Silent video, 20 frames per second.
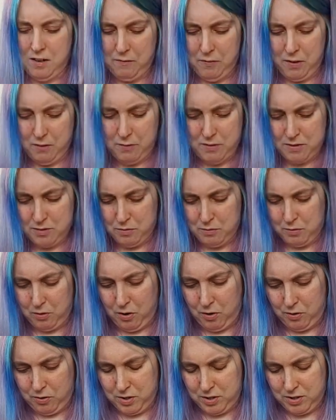if they've still
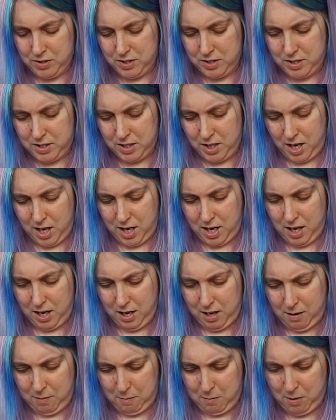got the
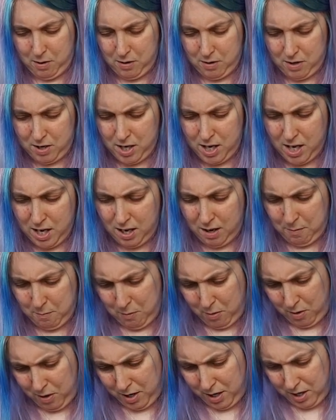same name
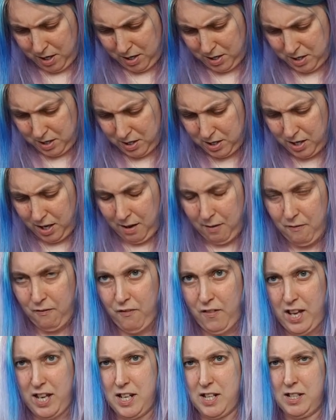on it. Yeah,
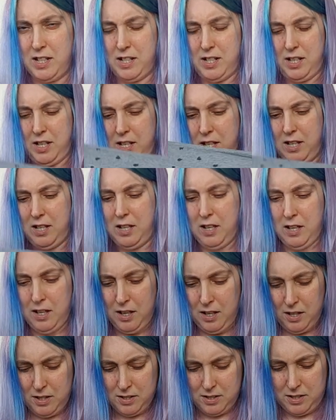Faded.
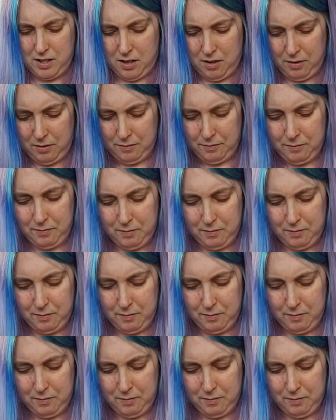So